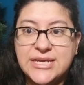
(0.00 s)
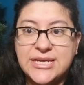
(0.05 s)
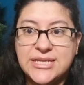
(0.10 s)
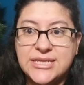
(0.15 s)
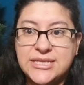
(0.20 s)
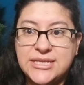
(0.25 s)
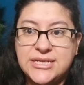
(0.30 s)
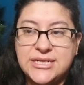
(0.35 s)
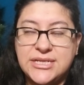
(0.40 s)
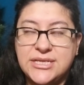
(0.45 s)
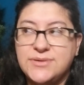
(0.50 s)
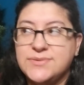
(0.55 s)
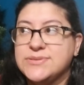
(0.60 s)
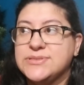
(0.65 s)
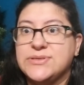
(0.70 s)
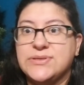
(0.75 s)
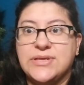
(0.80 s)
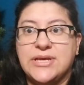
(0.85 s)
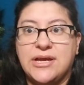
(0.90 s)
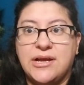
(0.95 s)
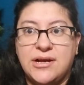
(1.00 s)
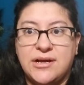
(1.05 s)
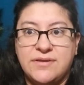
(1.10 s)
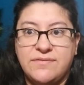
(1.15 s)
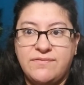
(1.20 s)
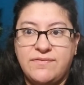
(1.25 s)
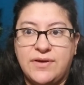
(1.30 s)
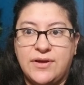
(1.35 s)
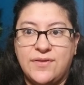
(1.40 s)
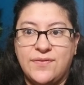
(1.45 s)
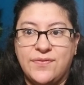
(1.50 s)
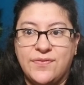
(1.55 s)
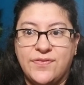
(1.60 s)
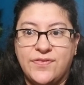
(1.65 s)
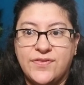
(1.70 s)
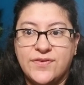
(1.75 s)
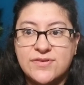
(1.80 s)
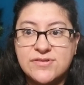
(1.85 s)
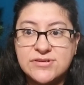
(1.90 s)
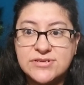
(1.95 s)
and then he was only off on
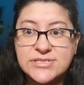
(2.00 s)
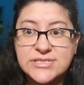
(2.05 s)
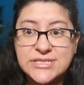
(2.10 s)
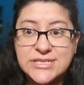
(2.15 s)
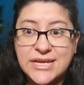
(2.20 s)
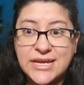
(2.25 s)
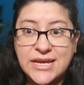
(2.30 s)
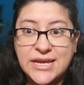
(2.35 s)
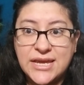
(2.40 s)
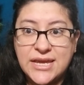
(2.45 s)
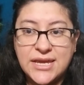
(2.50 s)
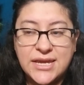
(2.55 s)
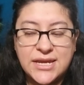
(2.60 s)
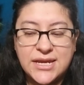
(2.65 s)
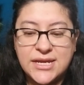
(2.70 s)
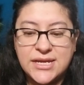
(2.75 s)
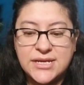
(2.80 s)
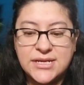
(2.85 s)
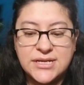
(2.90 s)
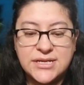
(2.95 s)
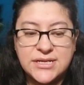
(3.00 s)
Thursday.